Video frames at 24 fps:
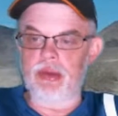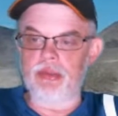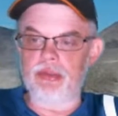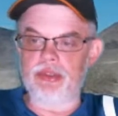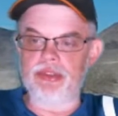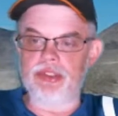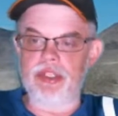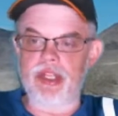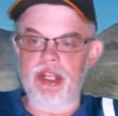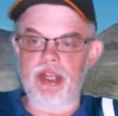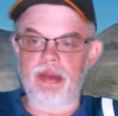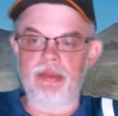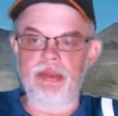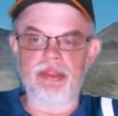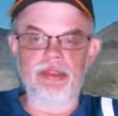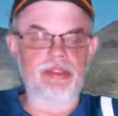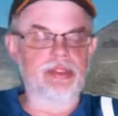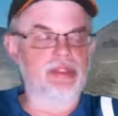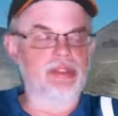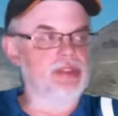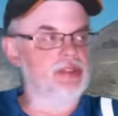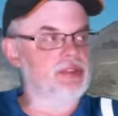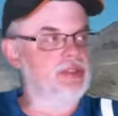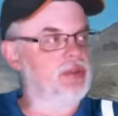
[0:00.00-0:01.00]
how much damage
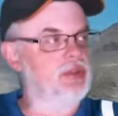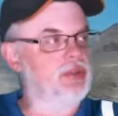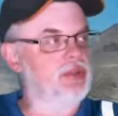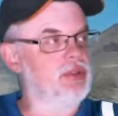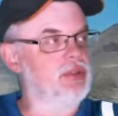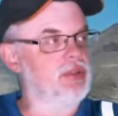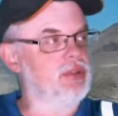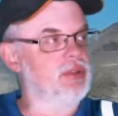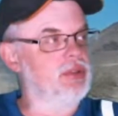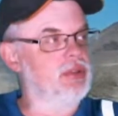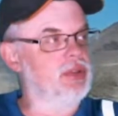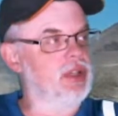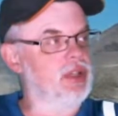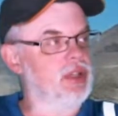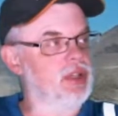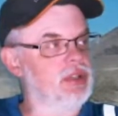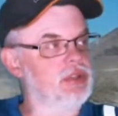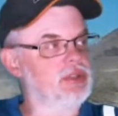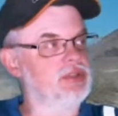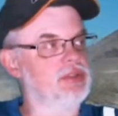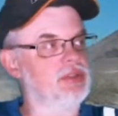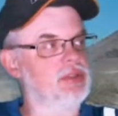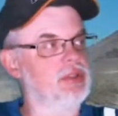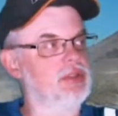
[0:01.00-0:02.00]
this is doing to her
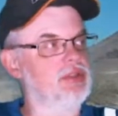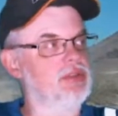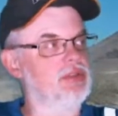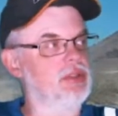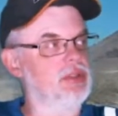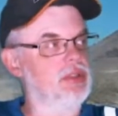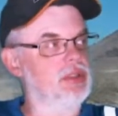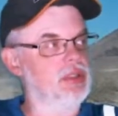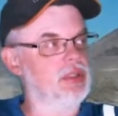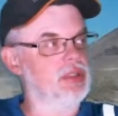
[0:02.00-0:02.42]
lungs, though.